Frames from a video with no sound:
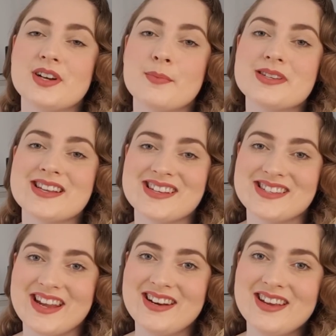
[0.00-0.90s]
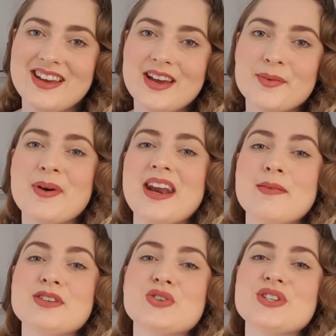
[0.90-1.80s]
number 16. My name
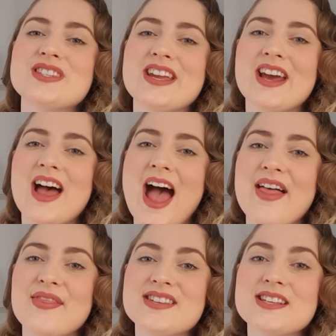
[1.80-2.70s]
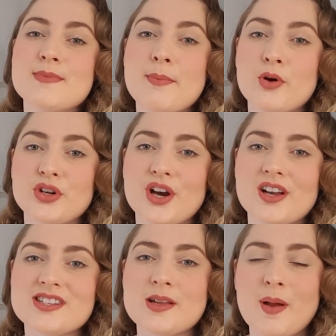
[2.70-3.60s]
is Christina and this is my
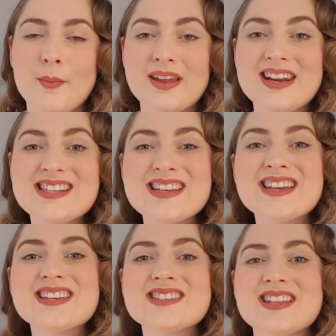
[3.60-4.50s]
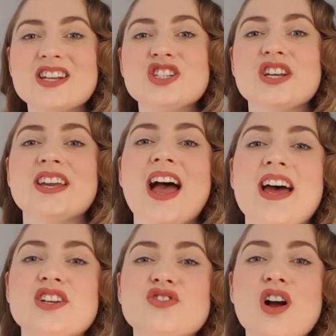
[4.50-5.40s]
podcast about my knitting, stitching
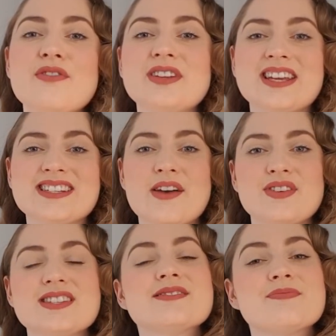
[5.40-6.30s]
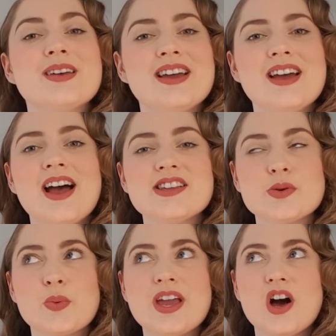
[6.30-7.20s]
and crafting endeavours. So
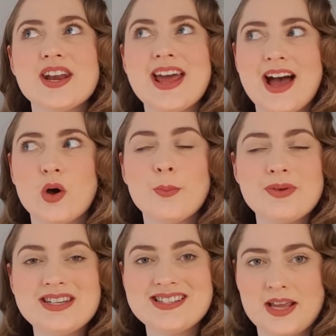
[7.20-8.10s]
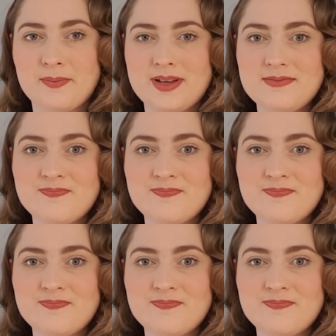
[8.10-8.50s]
we are now mid-December,